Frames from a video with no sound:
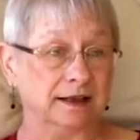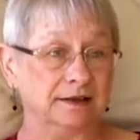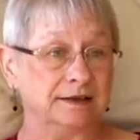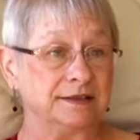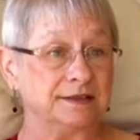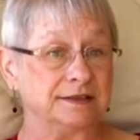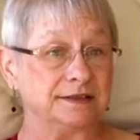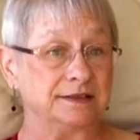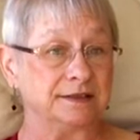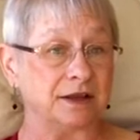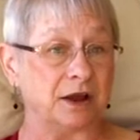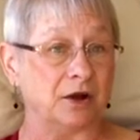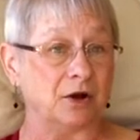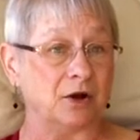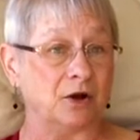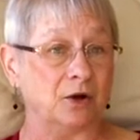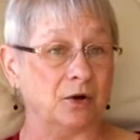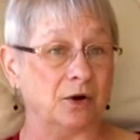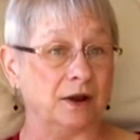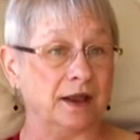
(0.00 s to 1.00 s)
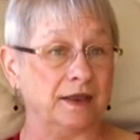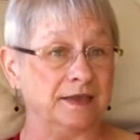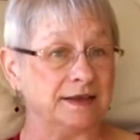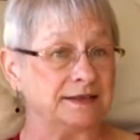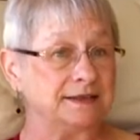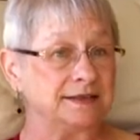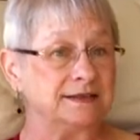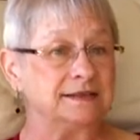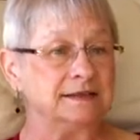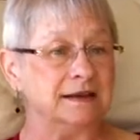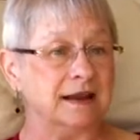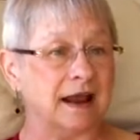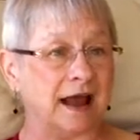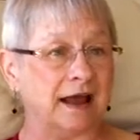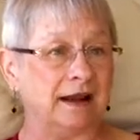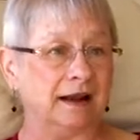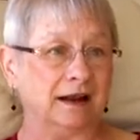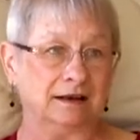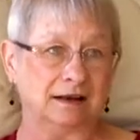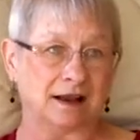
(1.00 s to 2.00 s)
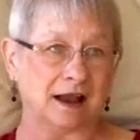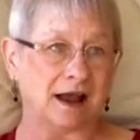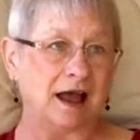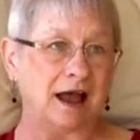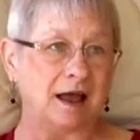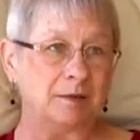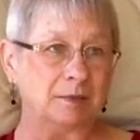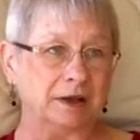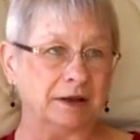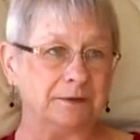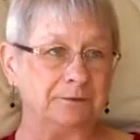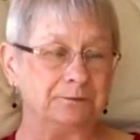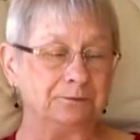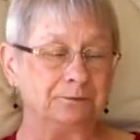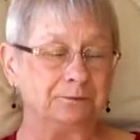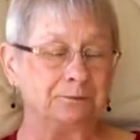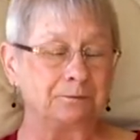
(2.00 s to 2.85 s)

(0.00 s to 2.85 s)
So this is not uncommon.